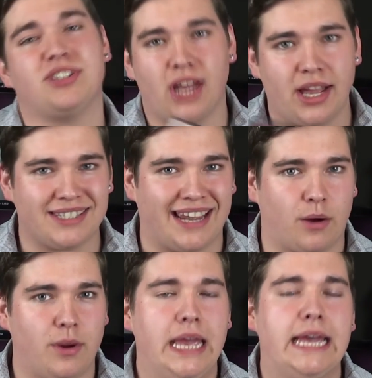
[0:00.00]
What starts
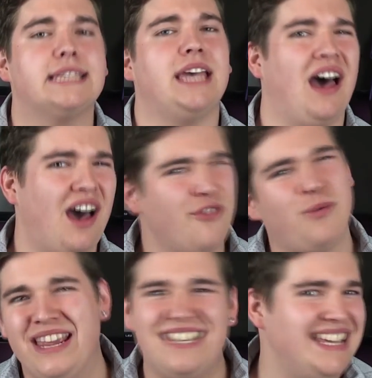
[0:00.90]
out as a
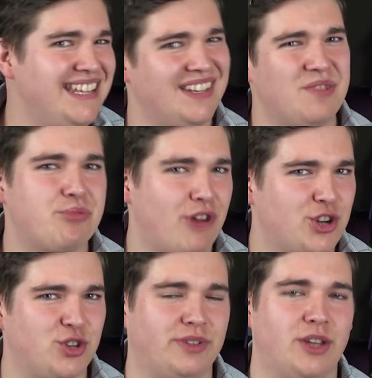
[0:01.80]
halfway decent
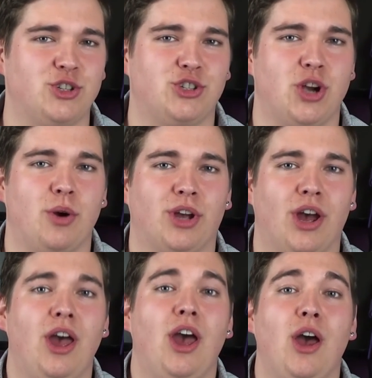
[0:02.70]
impression of Ledger's
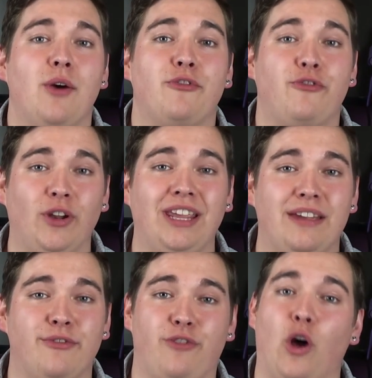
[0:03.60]
Joker fully
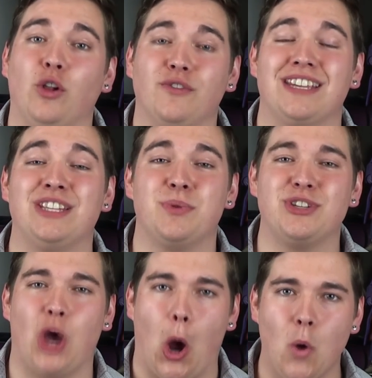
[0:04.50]
evolves into
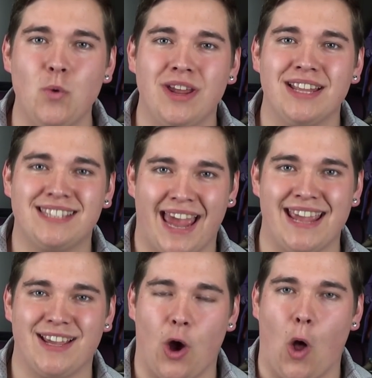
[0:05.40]
its own
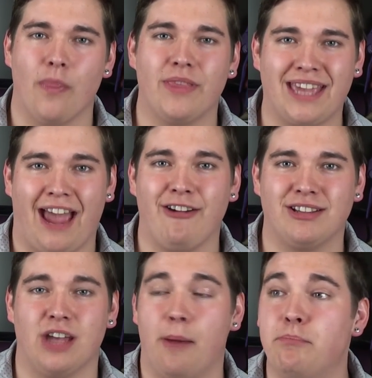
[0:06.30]
take on the
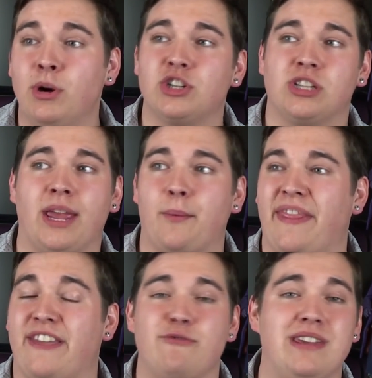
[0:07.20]
character, much like
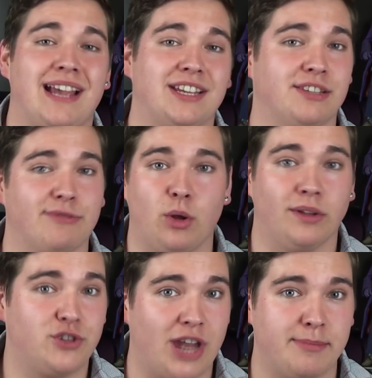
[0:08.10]
when they recast the role
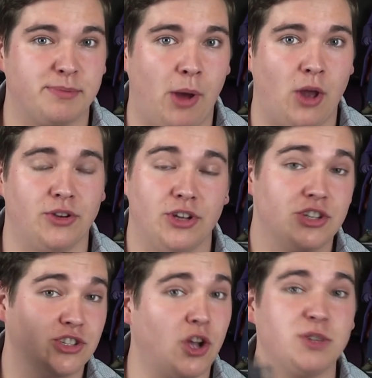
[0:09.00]
of James Bond.
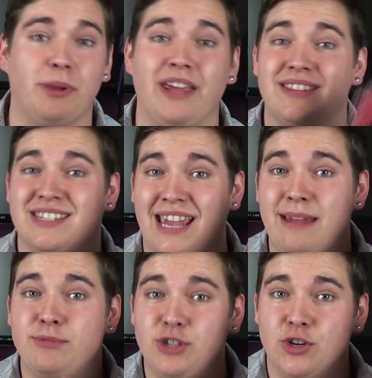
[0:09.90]
Scott's playing the
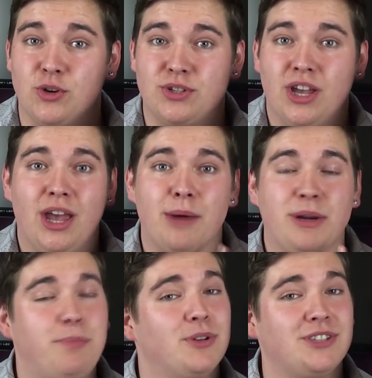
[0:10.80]
same dude,
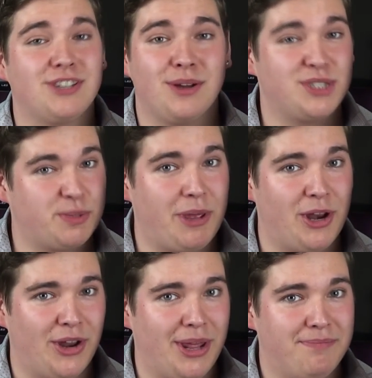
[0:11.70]
but he puts his own spin
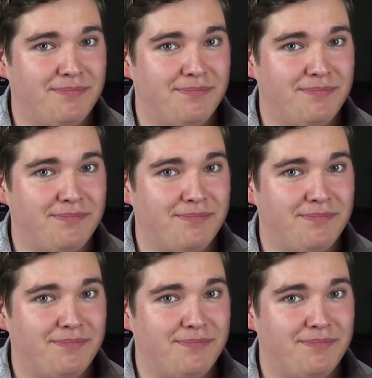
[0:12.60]
on it.